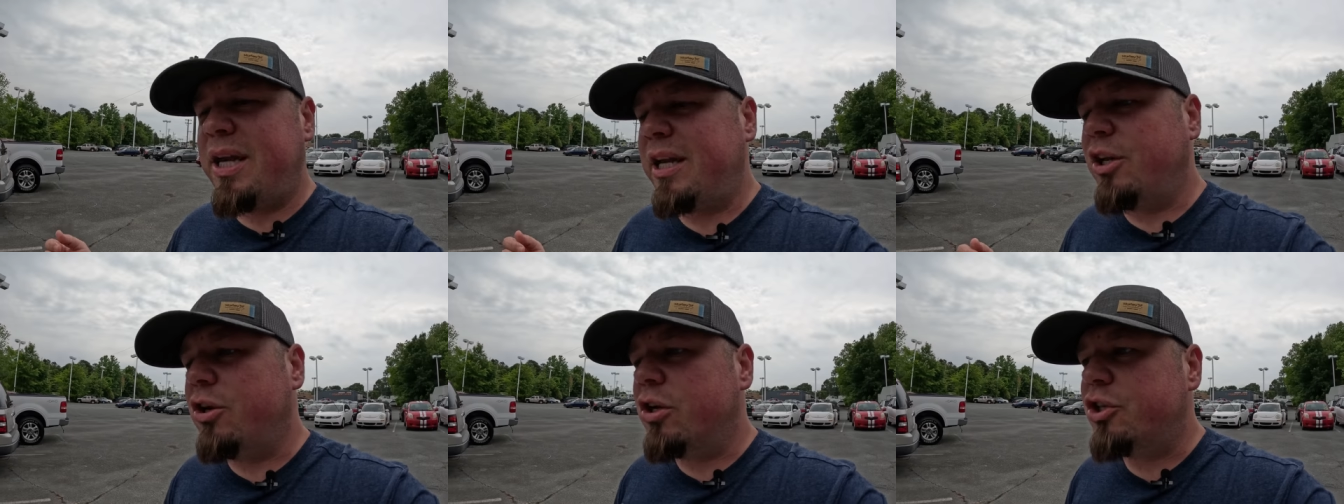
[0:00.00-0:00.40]

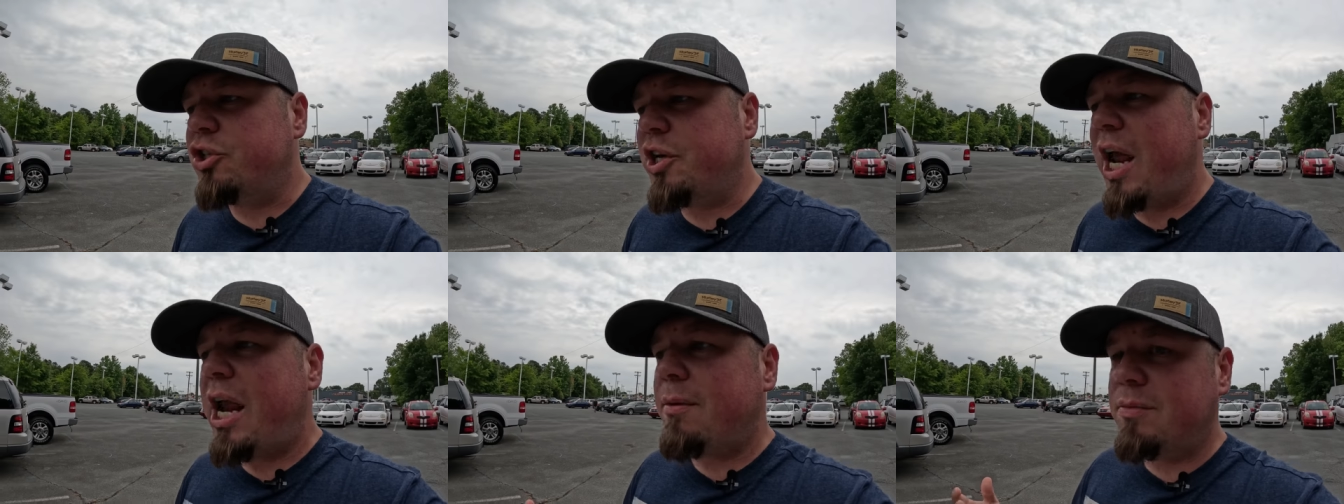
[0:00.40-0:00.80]
in good
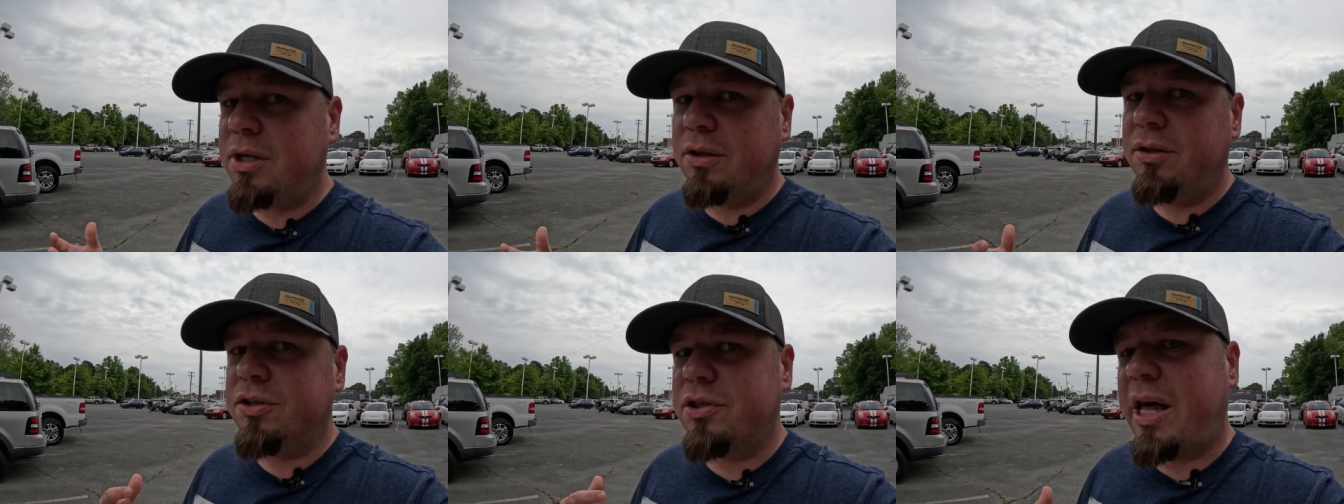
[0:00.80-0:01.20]
shape,
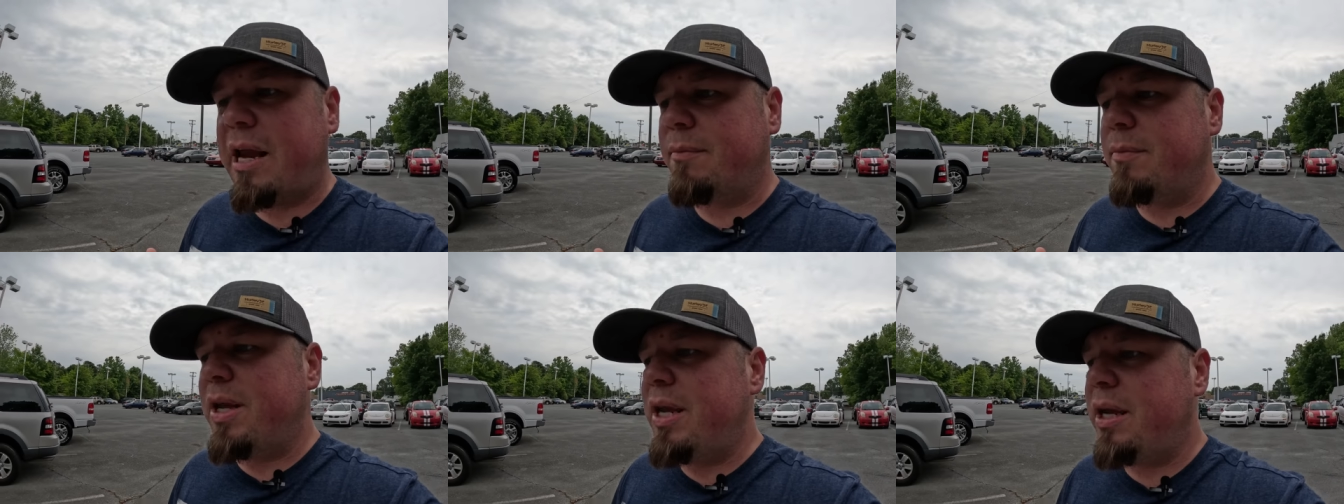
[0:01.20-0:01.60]
dealers
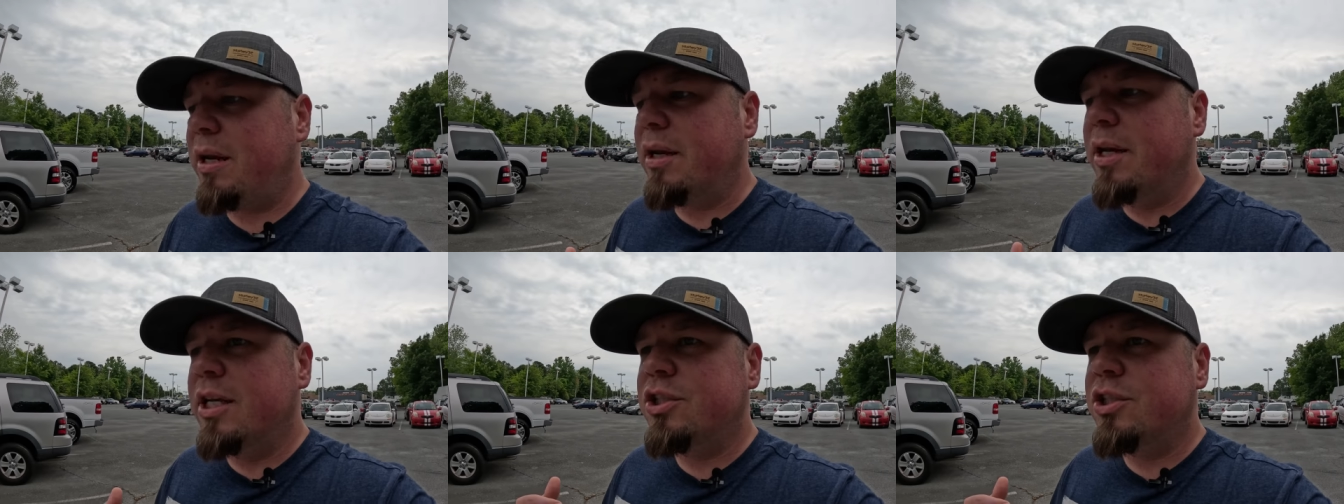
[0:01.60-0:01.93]
like me,